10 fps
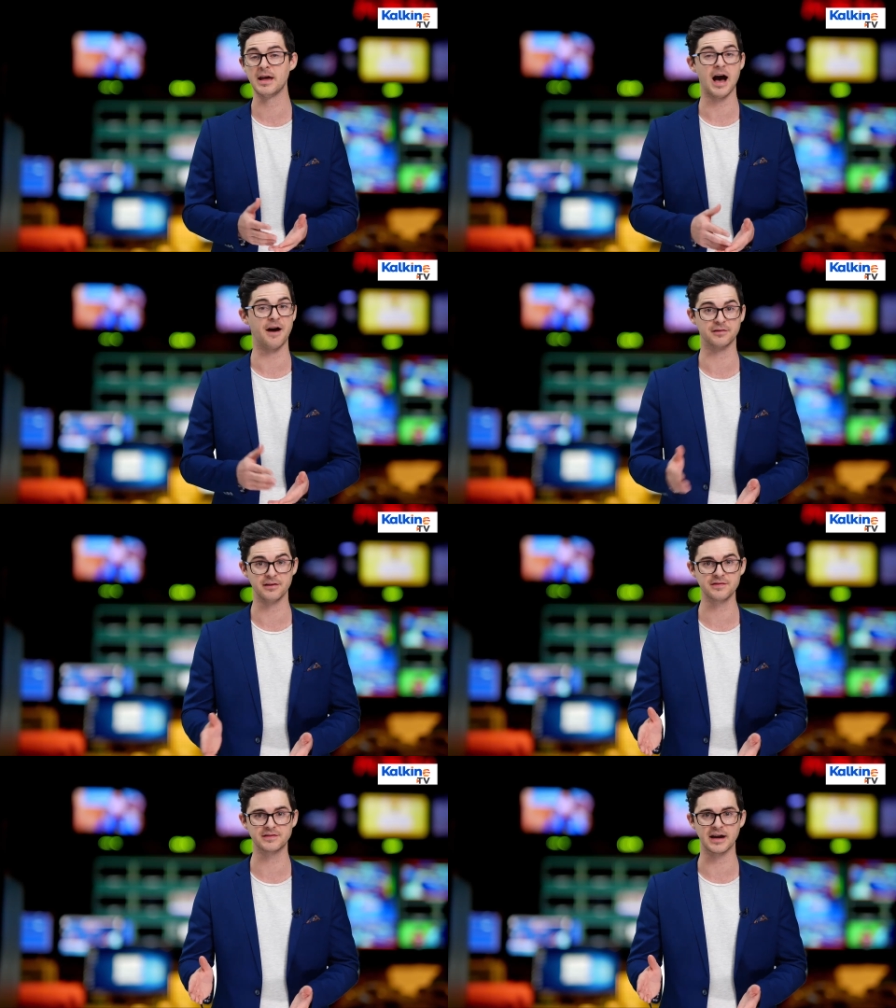After
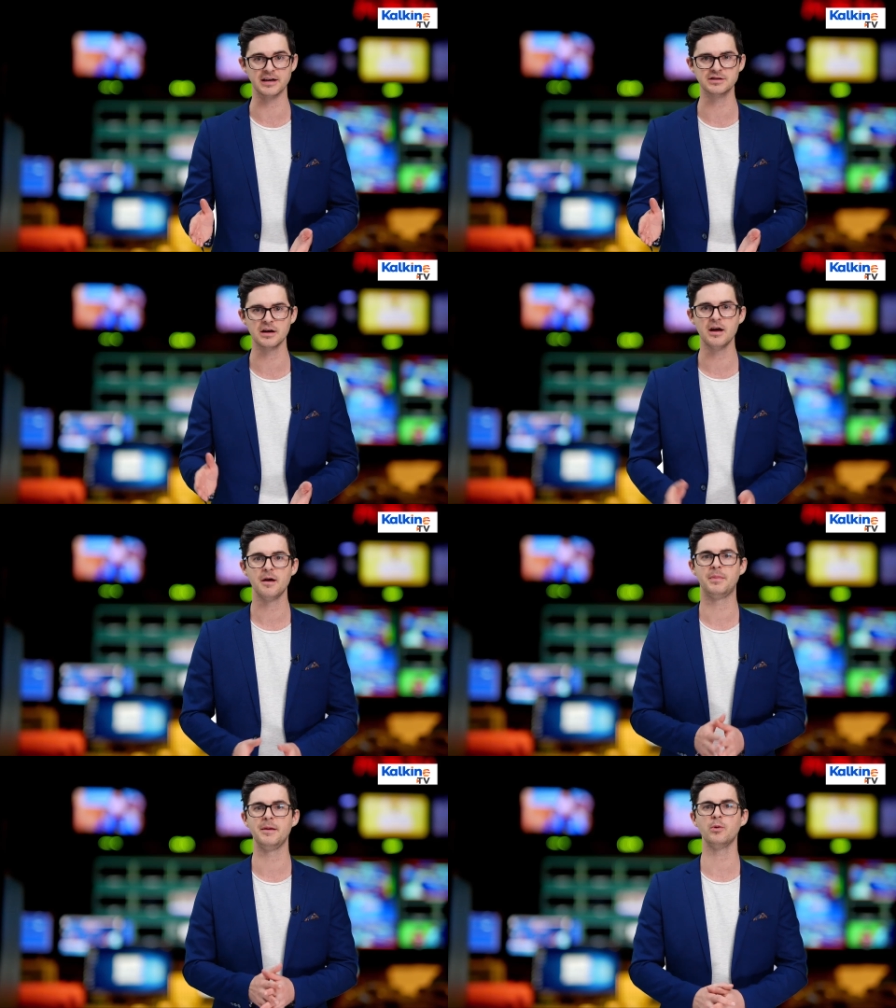this stage,
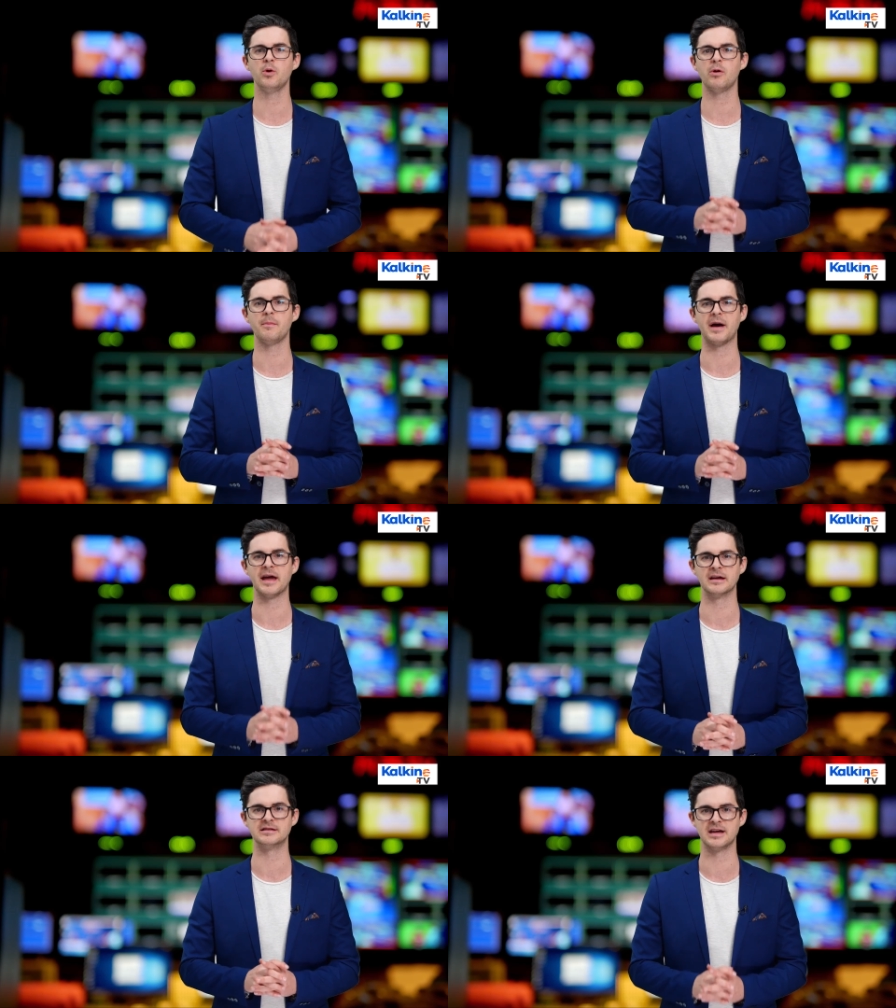people who are
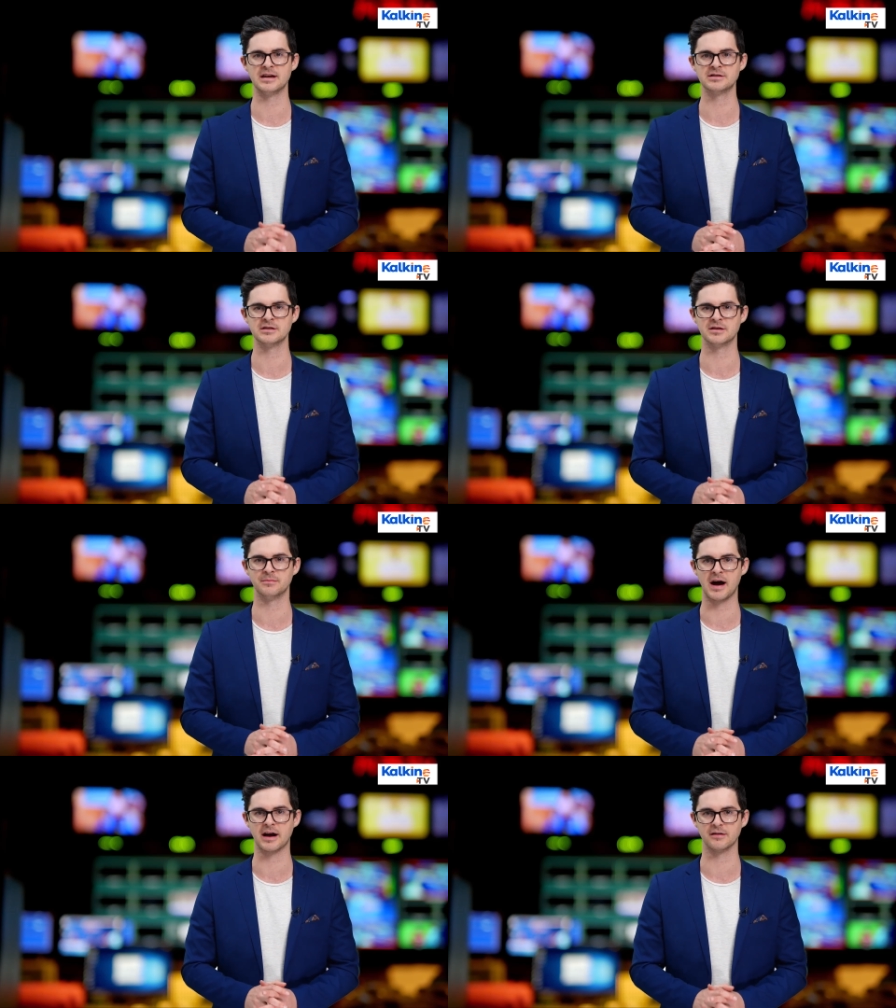paying attention to
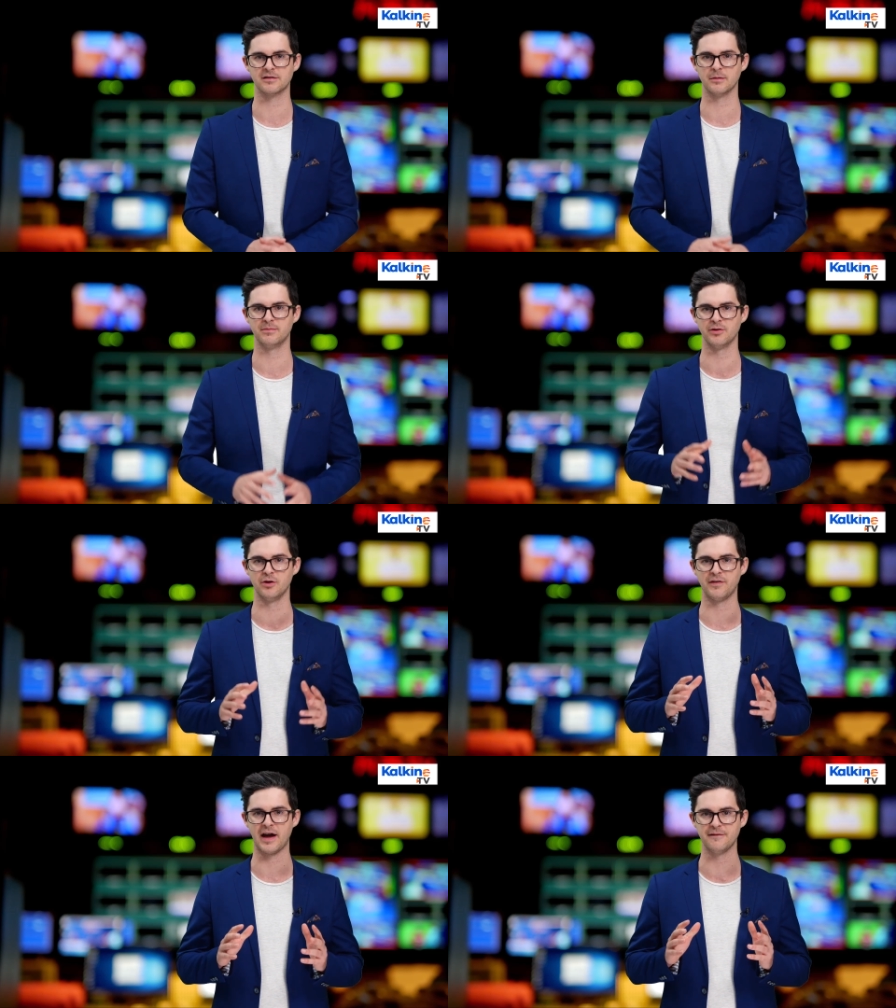markets
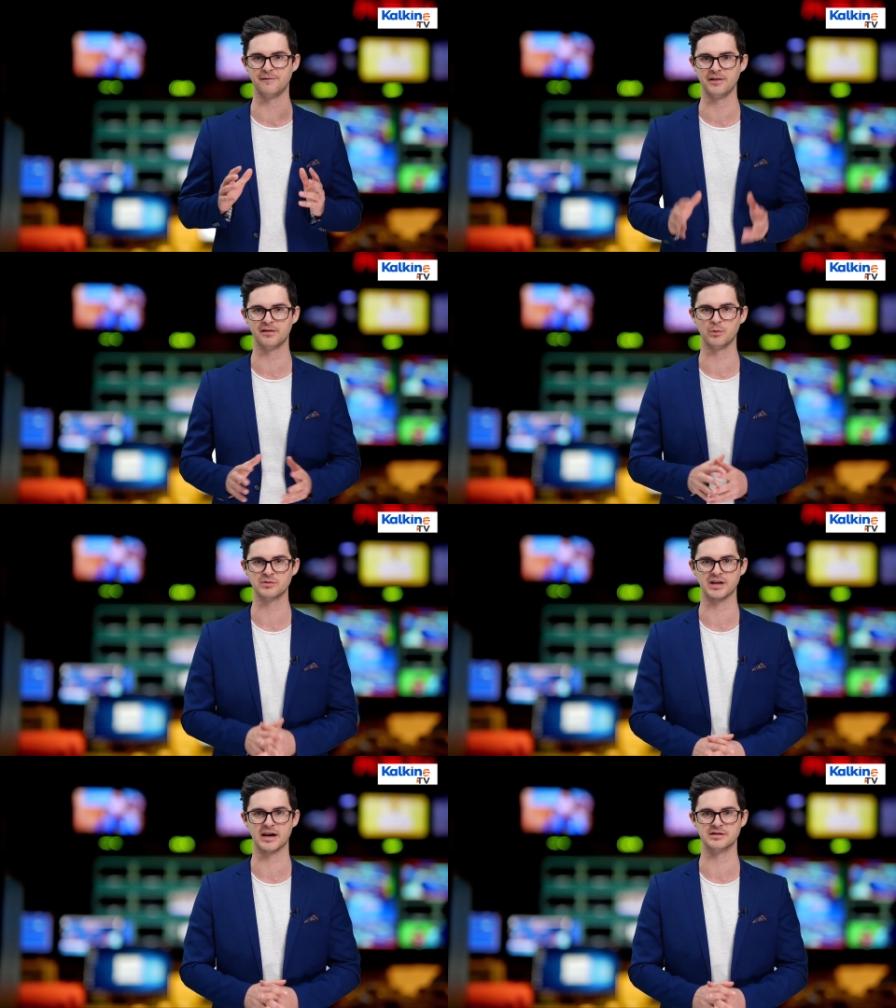observe a visible
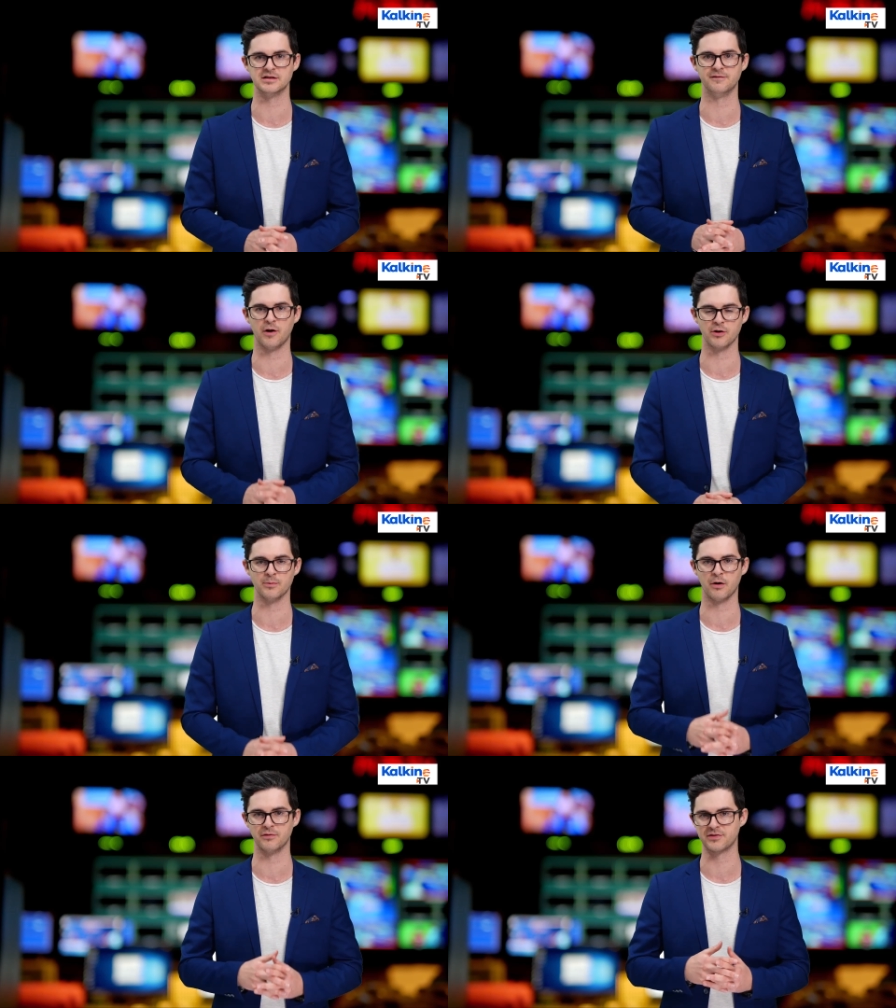change in the
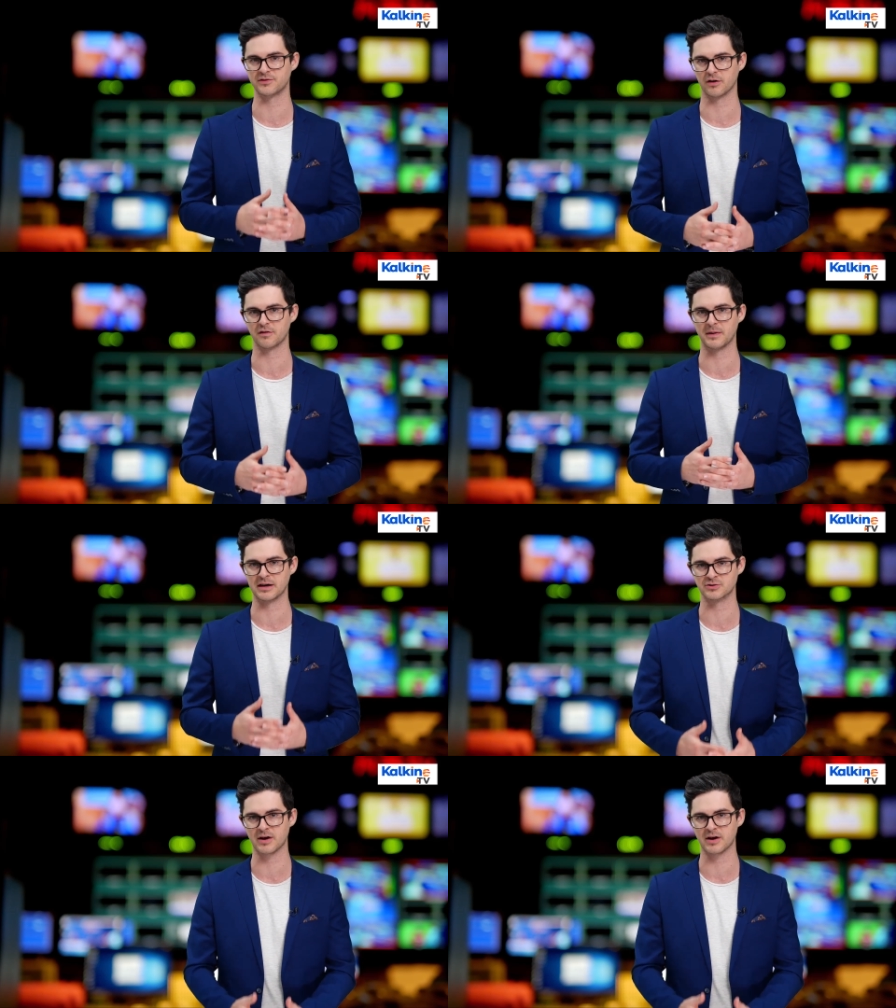volume of the stocks being